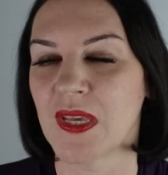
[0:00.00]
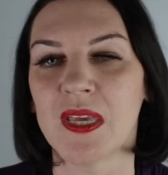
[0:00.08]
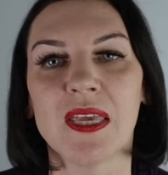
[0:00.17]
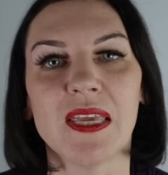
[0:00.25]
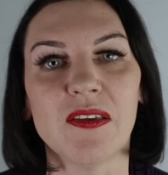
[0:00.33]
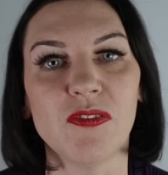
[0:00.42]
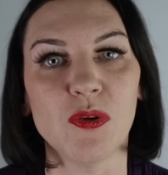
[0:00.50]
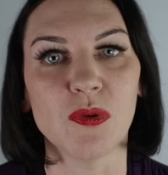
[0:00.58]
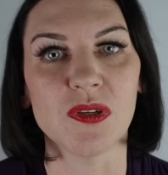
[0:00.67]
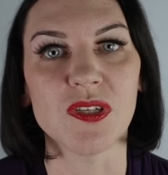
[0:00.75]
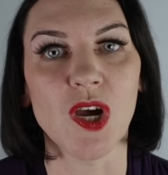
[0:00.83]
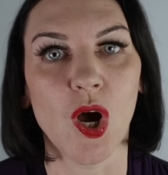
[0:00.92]
if you could
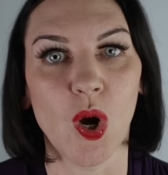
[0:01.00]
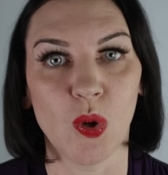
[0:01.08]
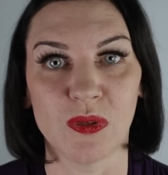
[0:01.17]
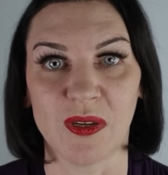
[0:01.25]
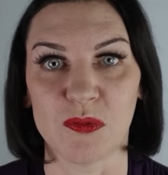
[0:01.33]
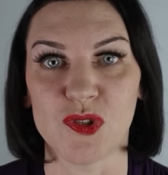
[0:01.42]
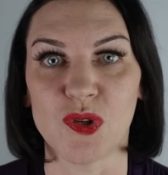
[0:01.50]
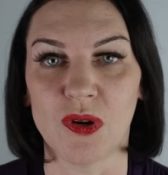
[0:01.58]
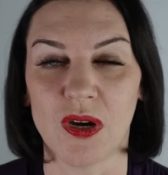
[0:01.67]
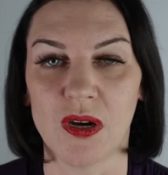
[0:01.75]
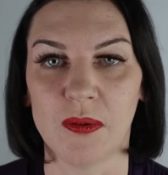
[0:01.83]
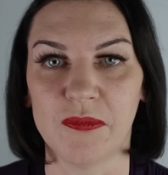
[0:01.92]
hold out your
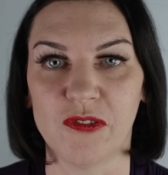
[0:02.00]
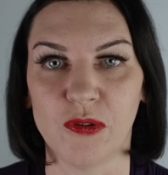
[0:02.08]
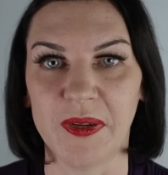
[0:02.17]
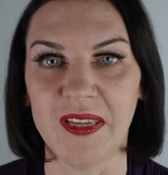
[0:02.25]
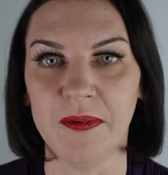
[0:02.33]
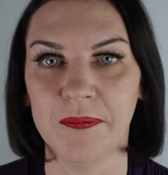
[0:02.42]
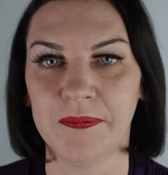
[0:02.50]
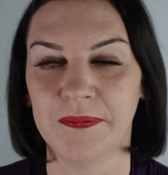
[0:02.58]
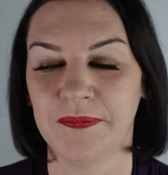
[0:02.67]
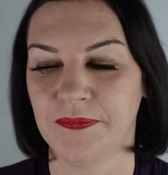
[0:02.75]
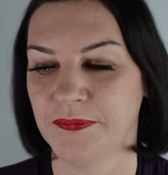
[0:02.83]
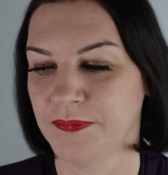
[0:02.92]
arm for me,
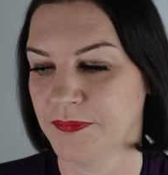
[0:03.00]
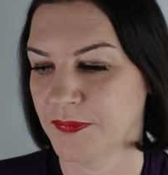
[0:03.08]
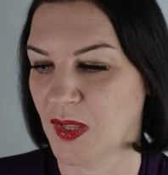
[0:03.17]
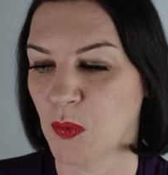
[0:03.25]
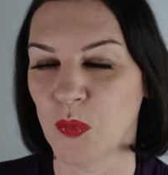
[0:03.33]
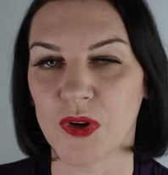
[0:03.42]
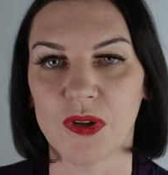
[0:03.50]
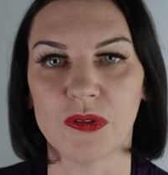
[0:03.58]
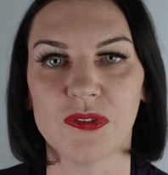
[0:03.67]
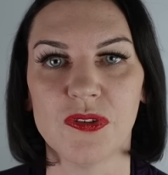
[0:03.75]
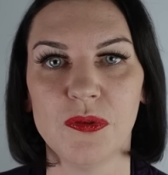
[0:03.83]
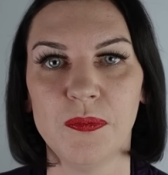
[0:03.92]
and what I'll
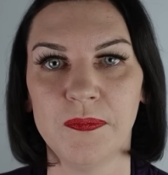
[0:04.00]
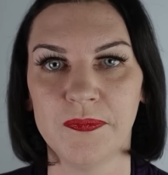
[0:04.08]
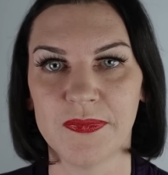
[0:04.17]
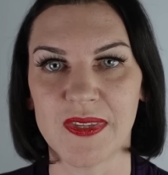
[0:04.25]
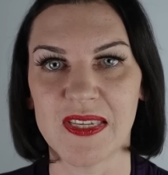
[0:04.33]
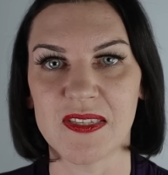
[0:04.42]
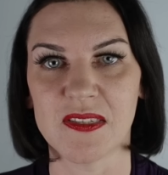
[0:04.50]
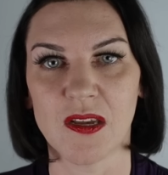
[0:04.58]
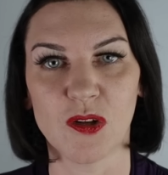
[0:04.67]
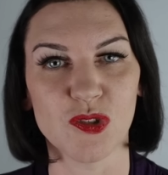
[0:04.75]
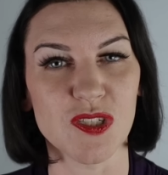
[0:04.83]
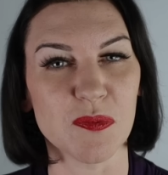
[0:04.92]
do is I'll
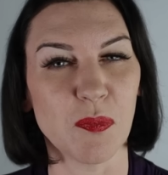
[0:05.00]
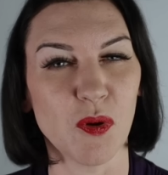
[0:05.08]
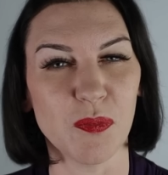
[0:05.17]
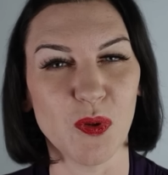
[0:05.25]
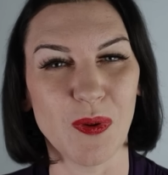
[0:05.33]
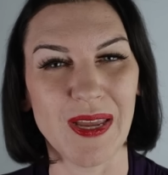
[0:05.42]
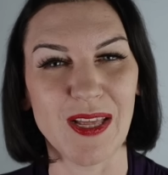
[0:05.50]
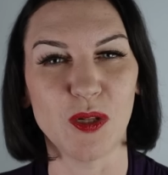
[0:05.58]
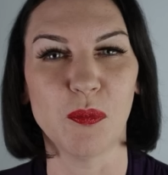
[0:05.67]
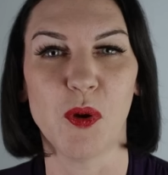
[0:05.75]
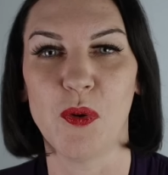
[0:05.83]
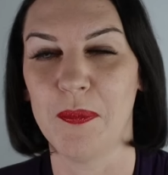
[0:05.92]
just pop your
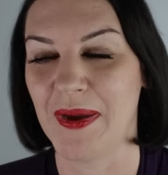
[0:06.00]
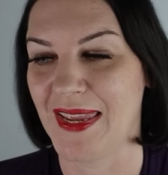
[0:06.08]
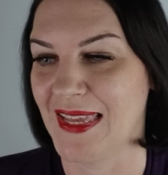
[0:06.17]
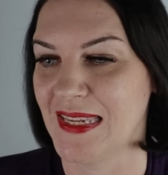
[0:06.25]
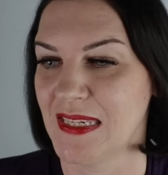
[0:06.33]
elbow in my hand.